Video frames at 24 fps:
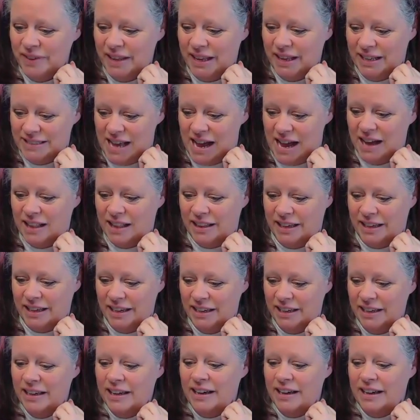Exactly.
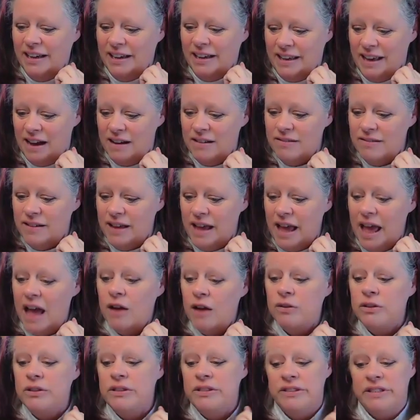Yep.
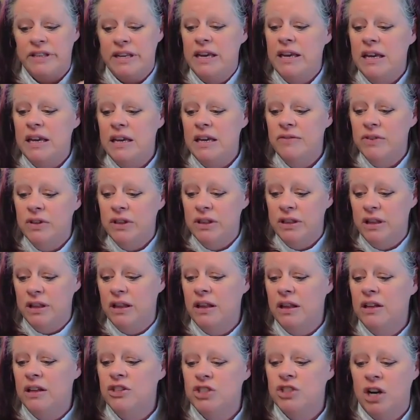See, even
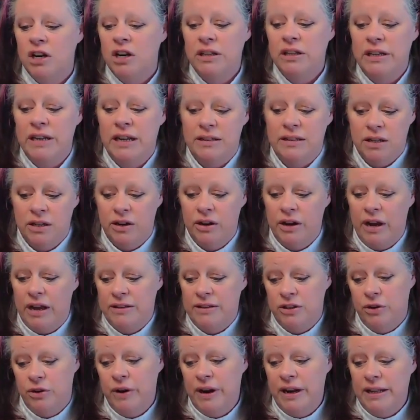Charlene
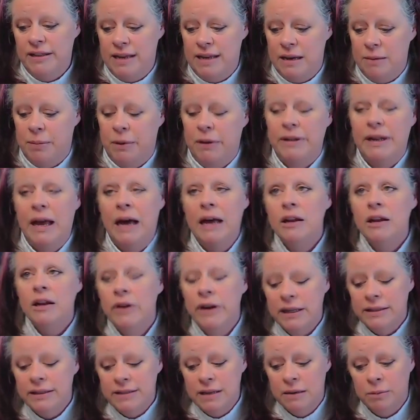has a great example. Not a
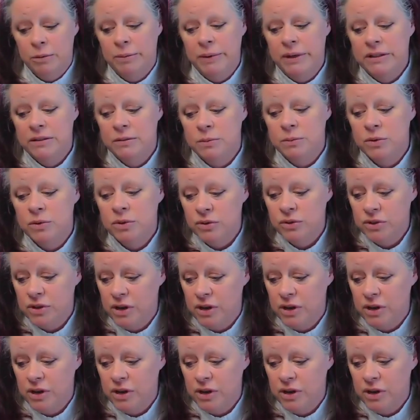great example because I'm so